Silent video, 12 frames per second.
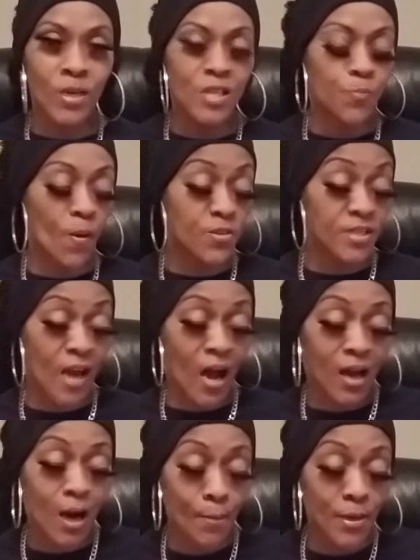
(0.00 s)
This person
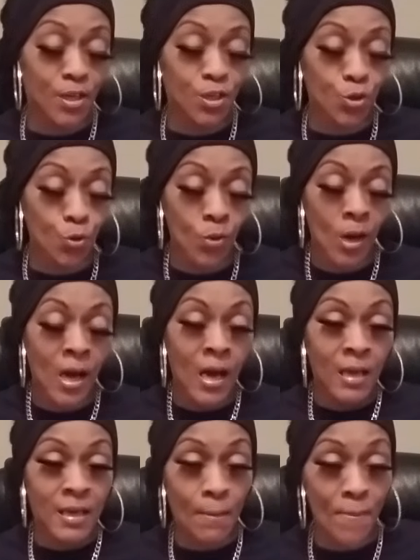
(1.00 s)
not coming to you
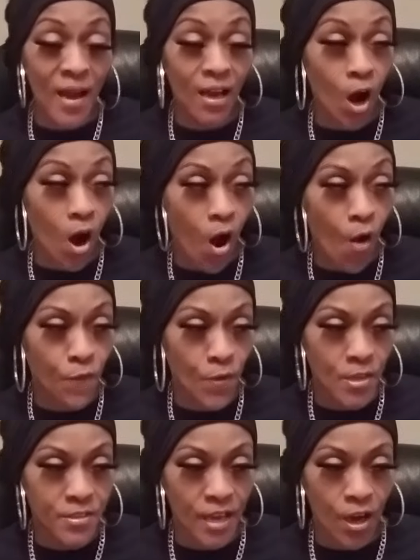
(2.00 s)
to make an offer
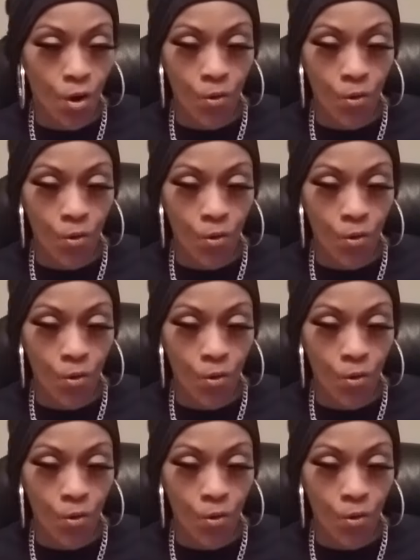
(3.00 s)
and say,